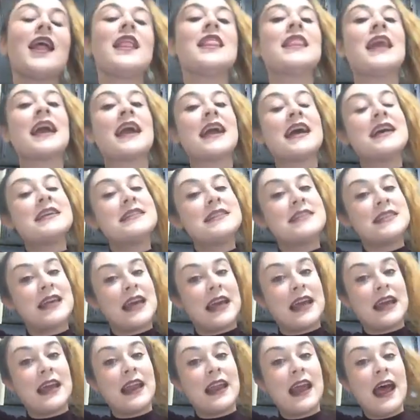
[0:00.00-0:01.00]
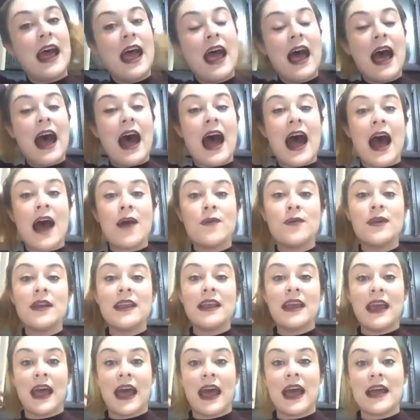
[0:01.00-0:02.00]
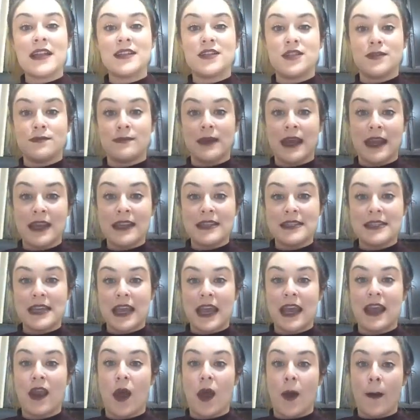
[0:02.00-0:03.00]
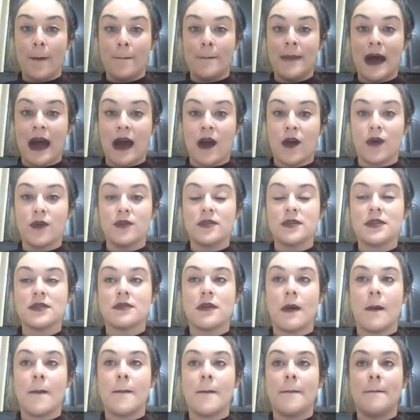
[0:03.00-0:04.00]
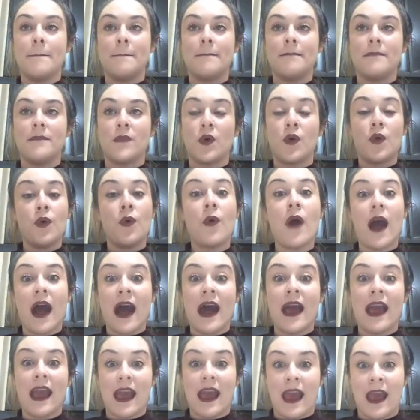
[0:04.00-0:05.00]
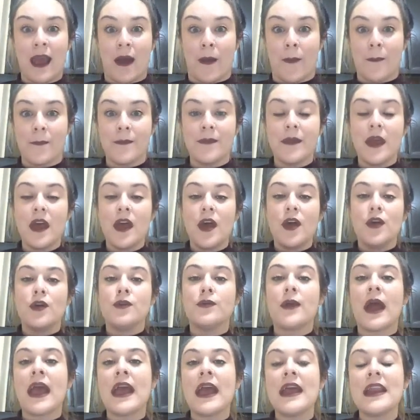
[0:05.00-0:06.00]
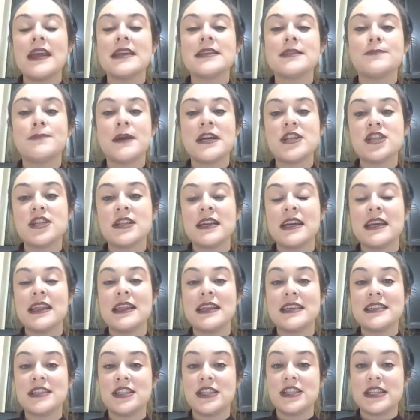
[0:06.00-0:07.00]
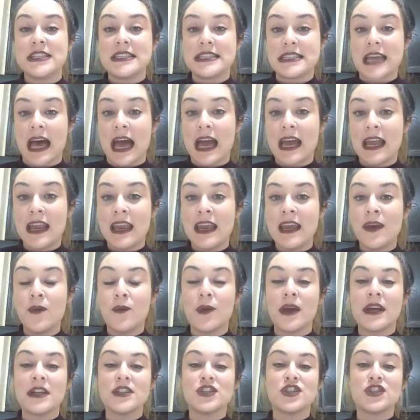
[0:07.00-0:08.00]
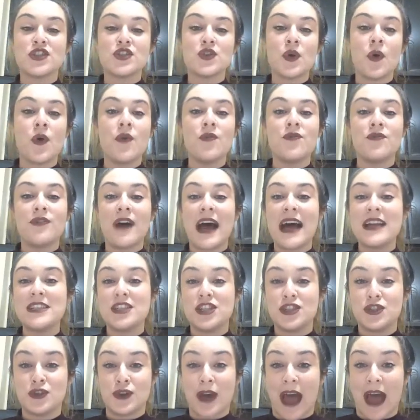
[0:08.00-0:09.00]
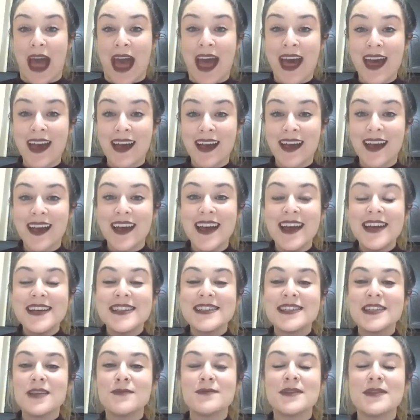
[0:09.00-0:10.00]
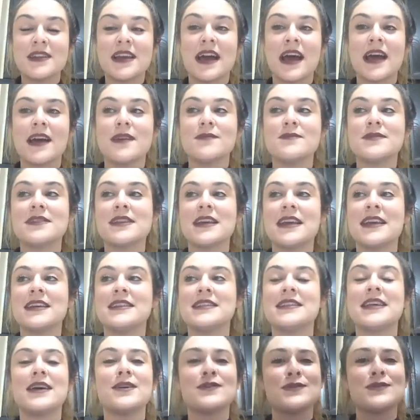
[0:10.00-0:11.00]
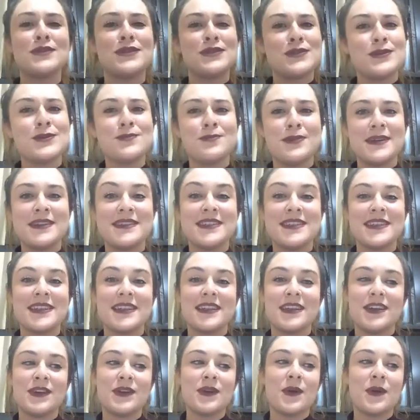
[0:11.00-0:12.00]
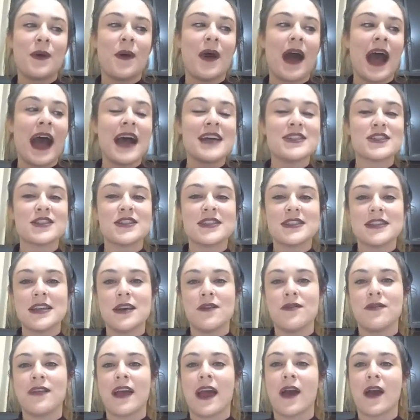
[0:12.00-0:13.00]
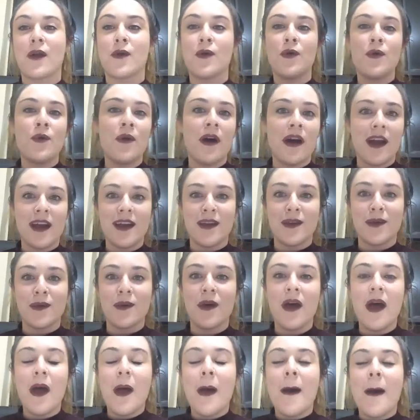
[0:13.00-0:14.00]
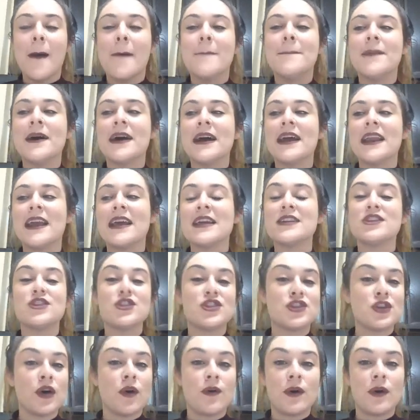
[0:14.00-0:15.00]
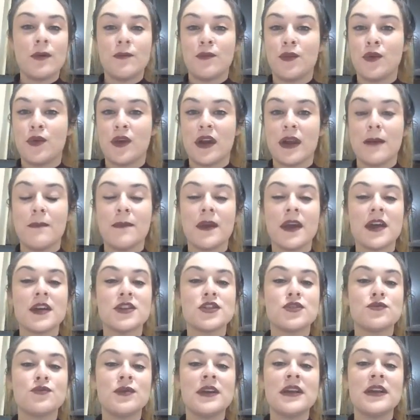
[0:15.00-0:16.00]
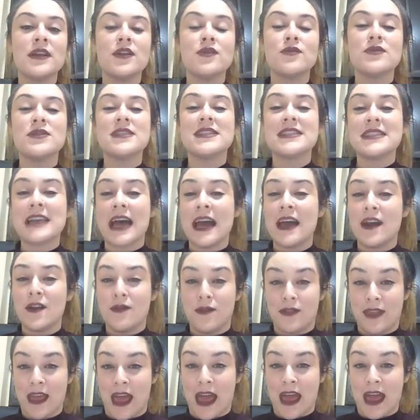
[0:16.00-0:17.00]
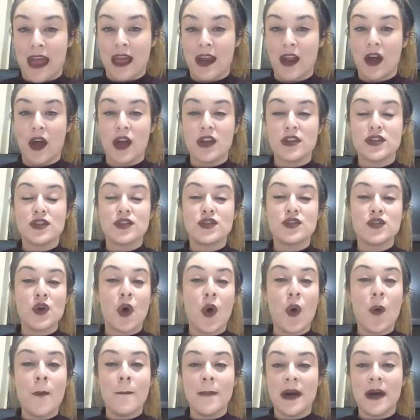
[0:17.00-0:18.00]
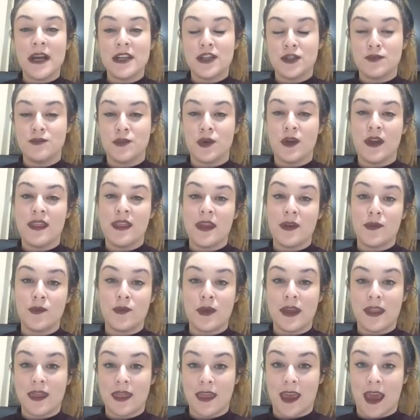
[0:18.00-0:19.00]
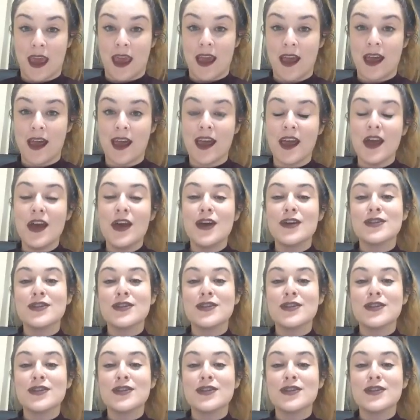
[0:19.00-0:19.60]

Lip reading: Like I said, I really had to meditate about who I am, right? Especially in this society where it's so fast track. Sometimes it sounds stupid to, ask yourself like, who are you? But it's so important because we lose sight of that so much more than we think.